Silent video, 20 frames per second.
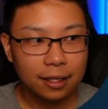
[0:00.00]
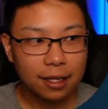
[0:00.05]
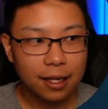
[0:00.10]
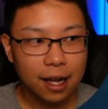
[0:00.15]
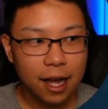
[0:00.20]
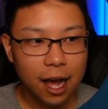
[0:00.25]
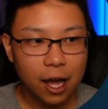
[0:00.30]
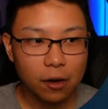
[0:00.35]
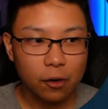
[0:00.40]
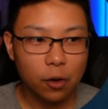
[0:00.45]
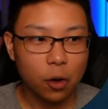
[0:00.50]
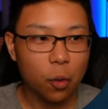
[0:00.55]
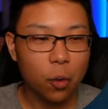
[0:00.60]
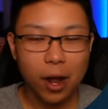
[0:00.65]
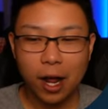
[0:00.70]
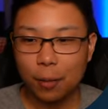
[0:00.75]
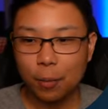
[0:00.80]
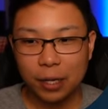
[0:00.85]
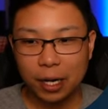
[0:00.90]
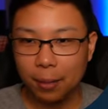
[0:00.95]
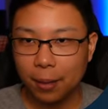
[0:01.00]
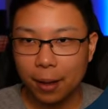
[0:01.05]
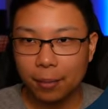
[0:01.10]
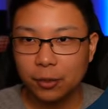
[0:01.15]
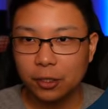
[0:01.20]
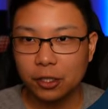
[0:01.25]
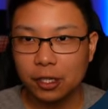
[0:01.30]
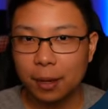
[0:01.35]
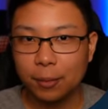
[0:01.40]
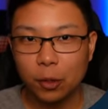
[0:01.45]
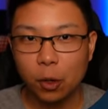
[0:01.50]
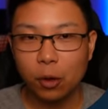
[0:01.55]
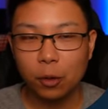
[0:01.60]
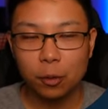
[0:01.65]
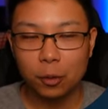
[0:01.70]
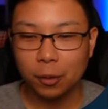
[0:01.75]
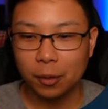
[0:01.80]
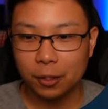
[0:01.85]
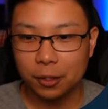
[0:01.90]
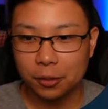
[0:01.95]
I don't know why, but I'm, I'm, I'm going
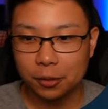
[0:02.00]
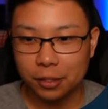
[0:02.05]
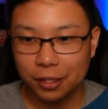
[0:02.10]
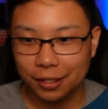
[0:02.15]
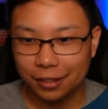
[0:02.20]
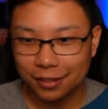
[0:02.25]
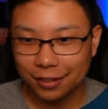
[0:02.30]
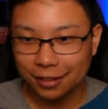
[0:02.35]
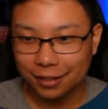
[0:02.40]
with what you said.